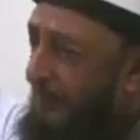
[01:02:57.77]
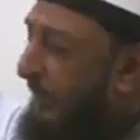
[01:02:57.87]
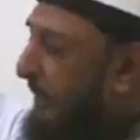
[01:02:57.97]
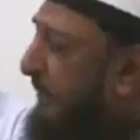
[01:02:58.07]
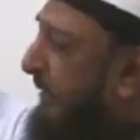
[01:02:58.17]

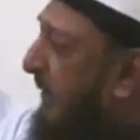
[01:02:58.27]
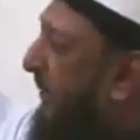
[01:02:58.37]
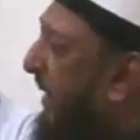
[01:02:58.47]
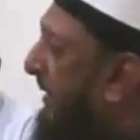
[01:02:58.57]
We are only